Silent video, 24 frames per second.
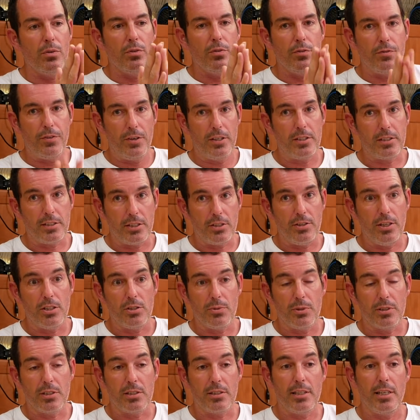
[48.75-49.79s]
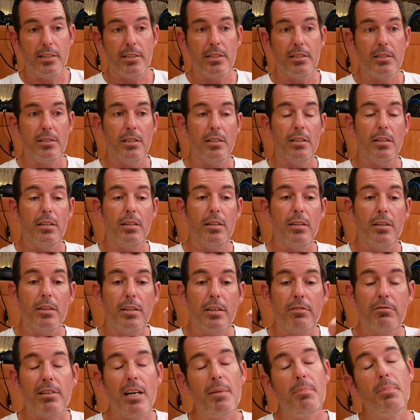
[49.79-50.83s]
First thing you need to understand is that the
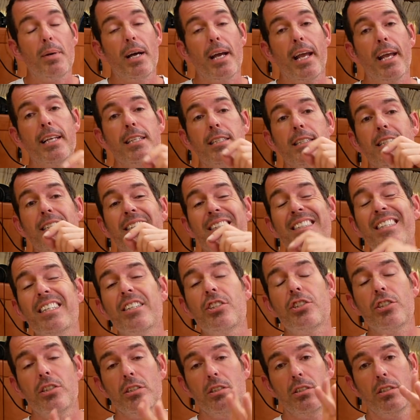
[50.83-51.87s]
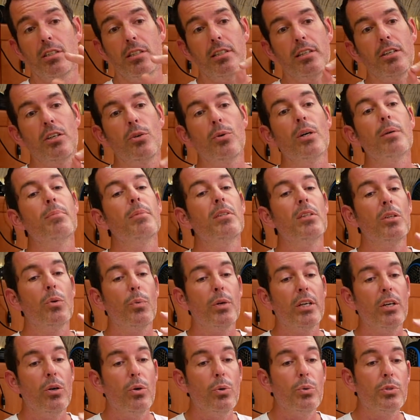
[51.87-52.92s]
grab bag is in addition to the equipment that
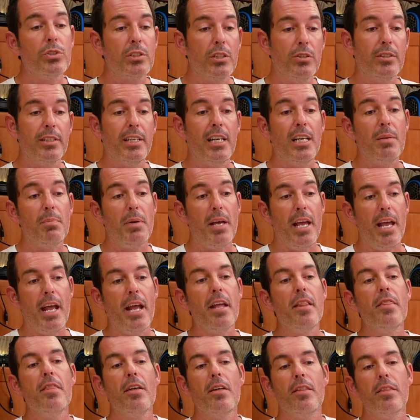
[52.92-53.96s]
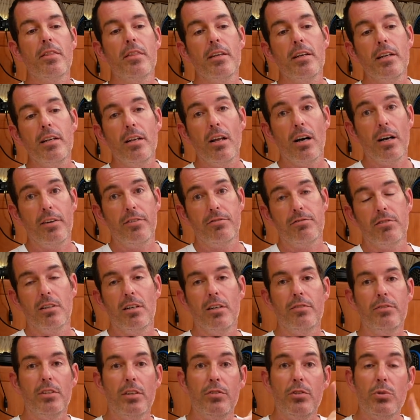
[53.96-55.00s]
we also keep in the life
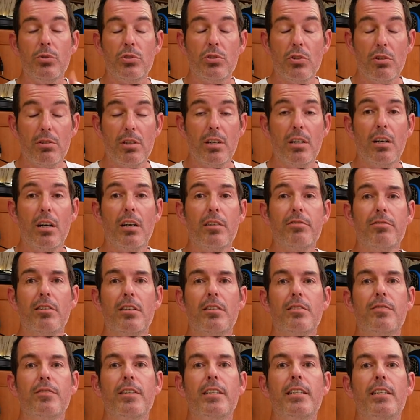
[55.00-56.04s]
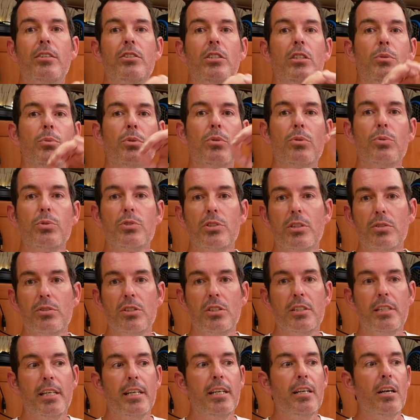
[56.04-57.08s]
raft. If you saw our life raft video, you will also
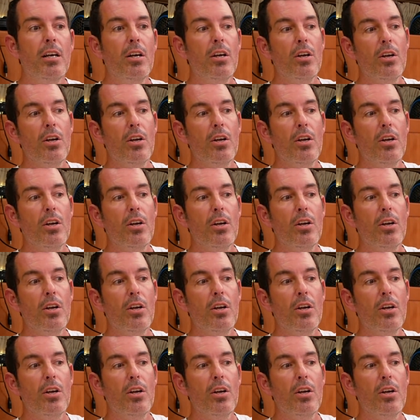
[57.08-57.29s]
see